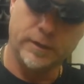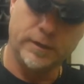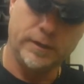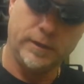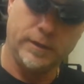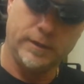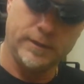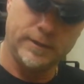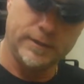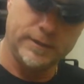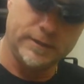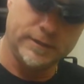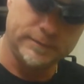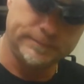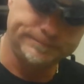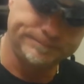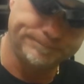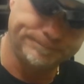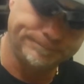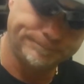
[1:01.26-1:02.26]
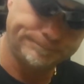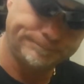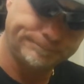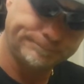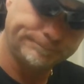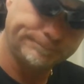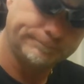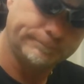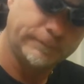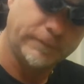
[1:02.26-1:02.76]

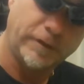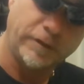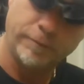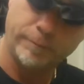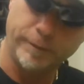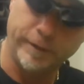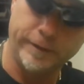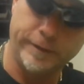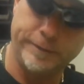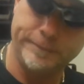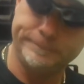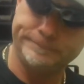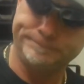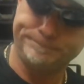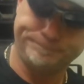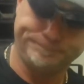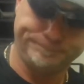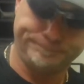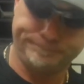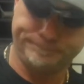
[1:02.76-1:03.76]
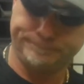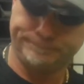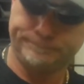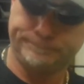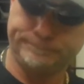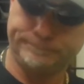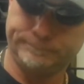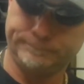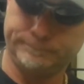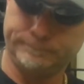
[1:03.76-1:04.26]
Everybody
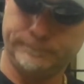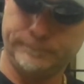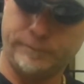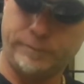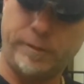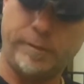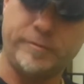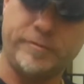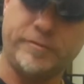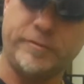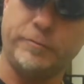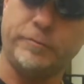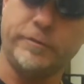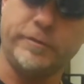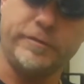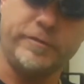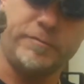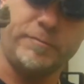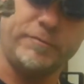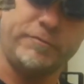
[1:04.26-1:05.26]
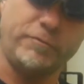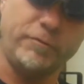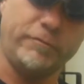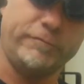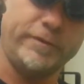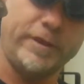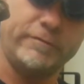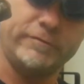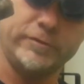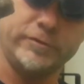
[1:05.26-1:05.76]
probably seen one of these before if
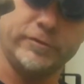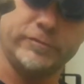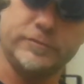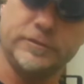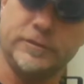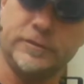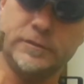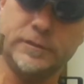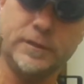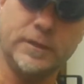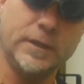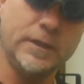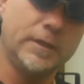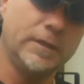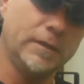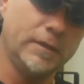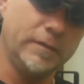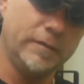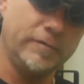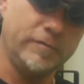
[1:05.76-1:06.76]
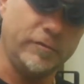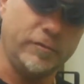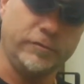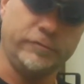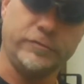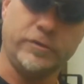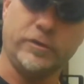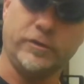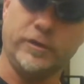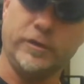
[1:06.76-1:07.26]
you have a Europe dog. It's a Europe
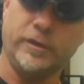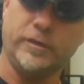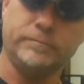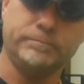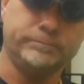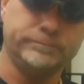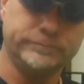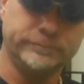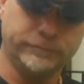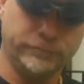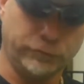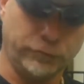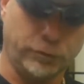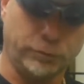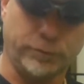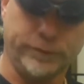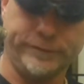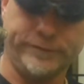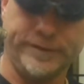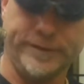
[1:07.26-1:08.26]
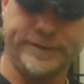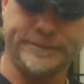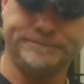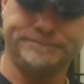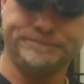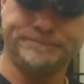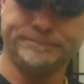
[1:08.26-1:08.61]
dog hub, 4 on 110.